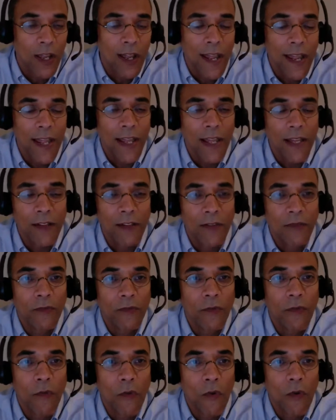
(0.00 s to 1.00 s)
And
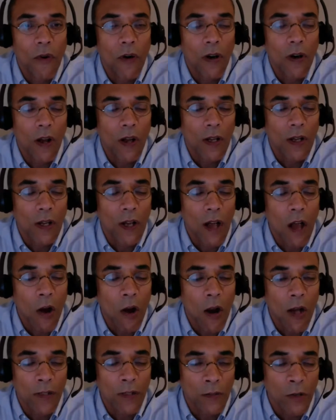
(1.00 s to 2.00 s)
for
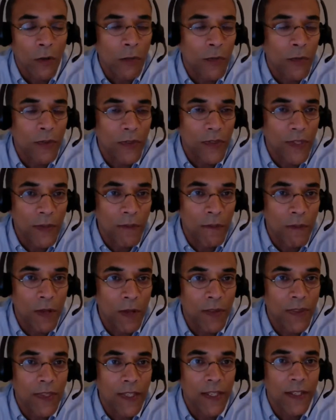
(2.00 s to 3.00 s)
our October theme
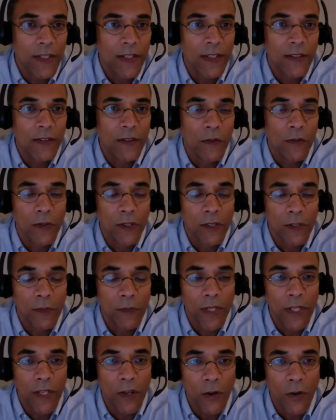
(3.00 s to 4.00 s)
month, it is going to
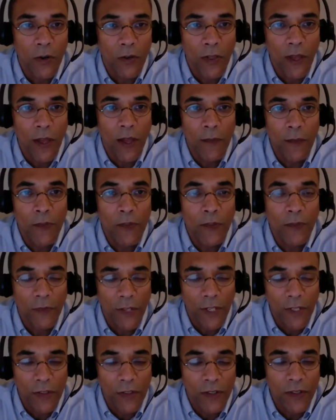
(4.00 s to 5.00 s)
be Earth
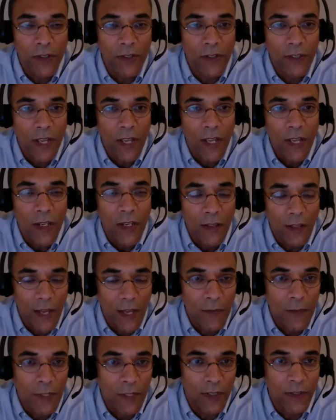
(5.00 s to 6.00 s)
Observations
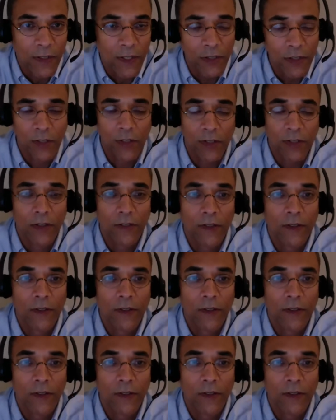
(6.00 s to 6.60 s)
Climate Edition.